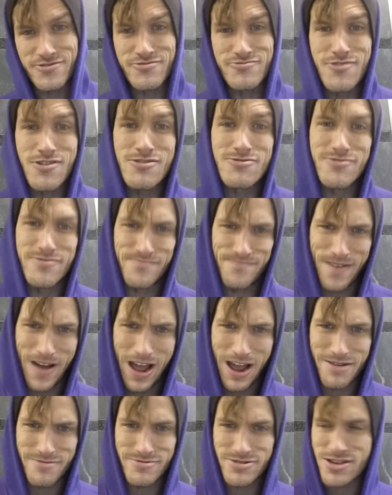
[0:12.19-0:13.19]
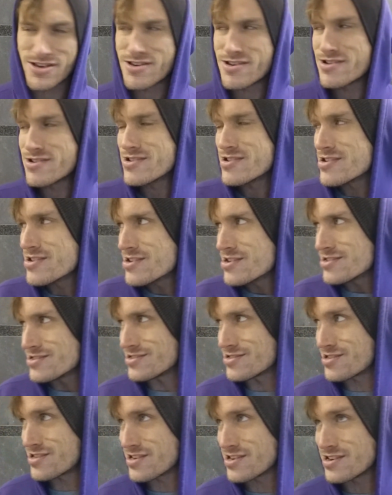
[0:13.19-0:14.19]
coronavirus. You
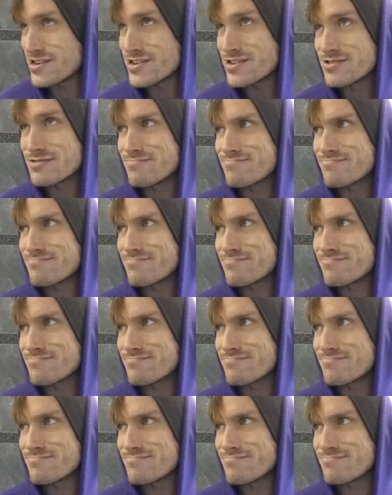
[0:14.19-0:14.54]
see,